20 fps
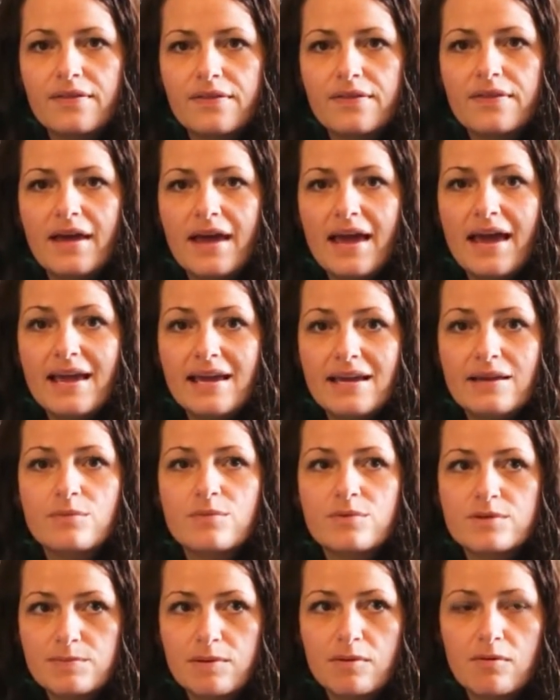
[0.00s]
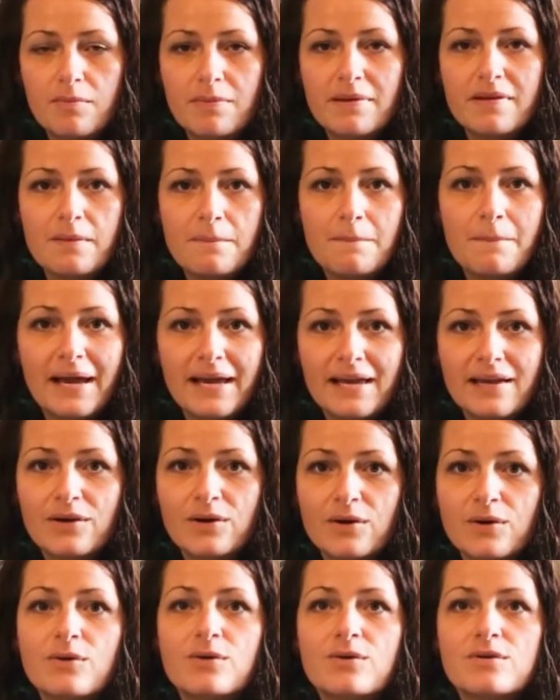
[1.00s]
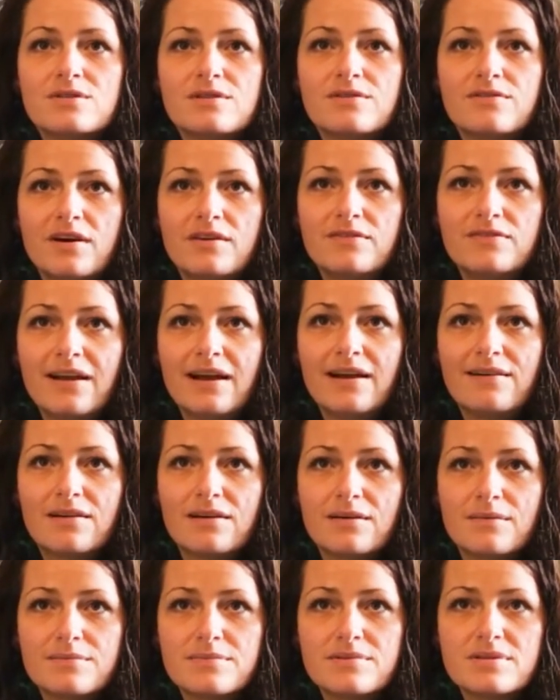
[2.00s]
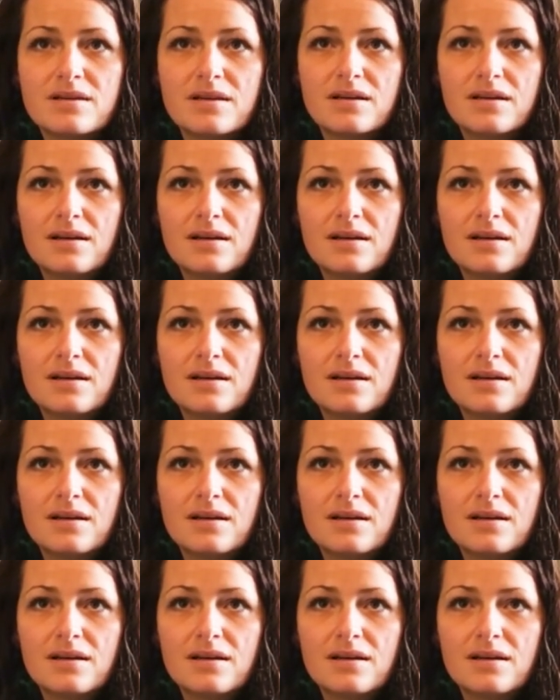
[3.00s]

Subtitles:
the heat was probably the main cause of her flare-ups.